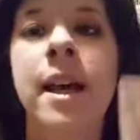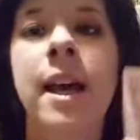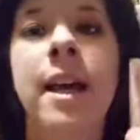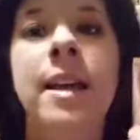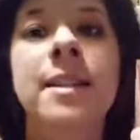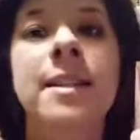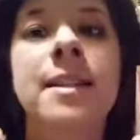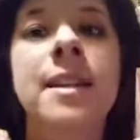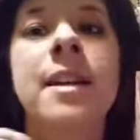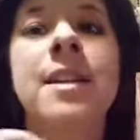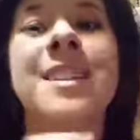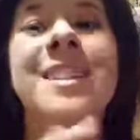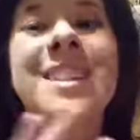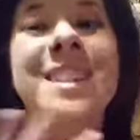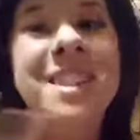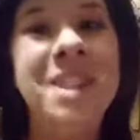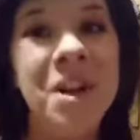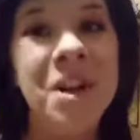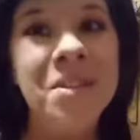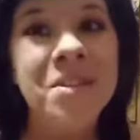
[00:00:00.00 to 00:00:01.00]
it's
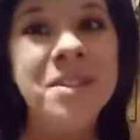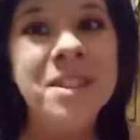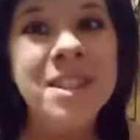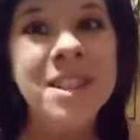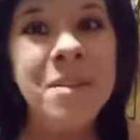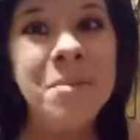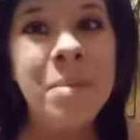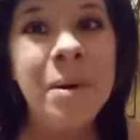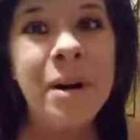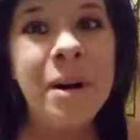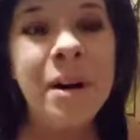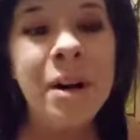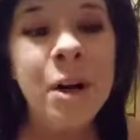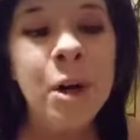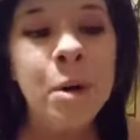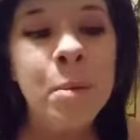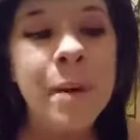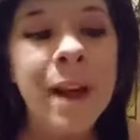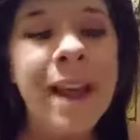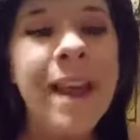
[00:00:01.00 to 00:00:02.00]
so
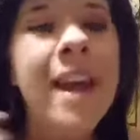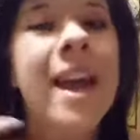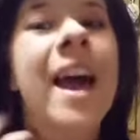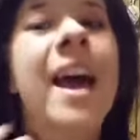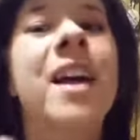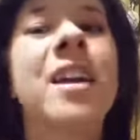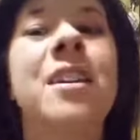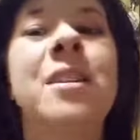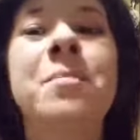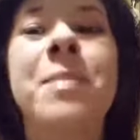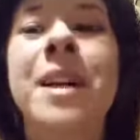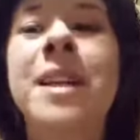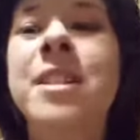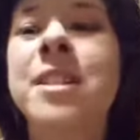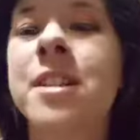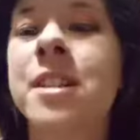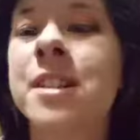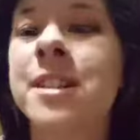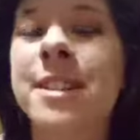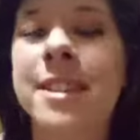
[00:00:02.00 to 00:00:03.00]
superb and it makes
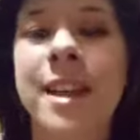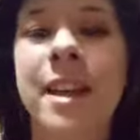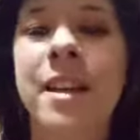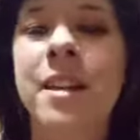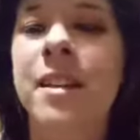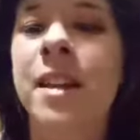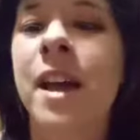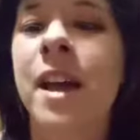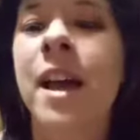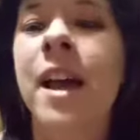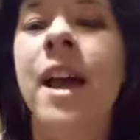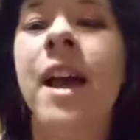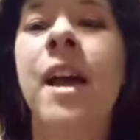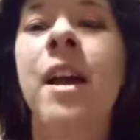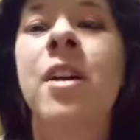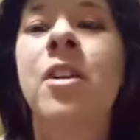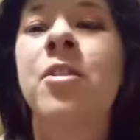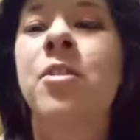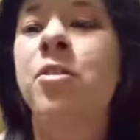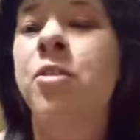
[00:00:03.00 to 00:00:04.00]
your skin
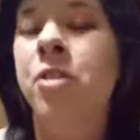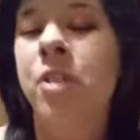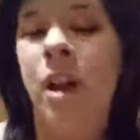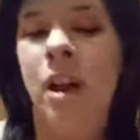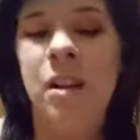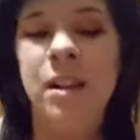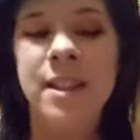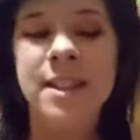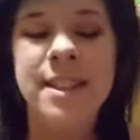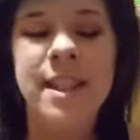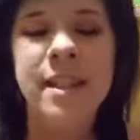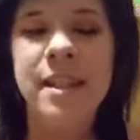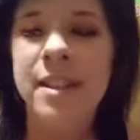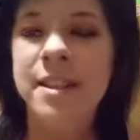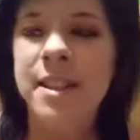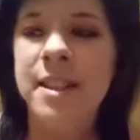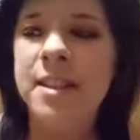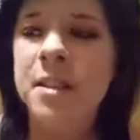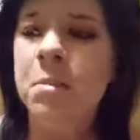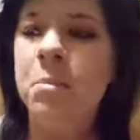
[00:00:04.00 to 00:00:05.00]
flawless and it
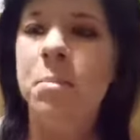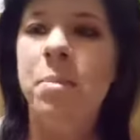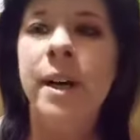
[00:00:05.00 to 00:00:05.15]
doesn't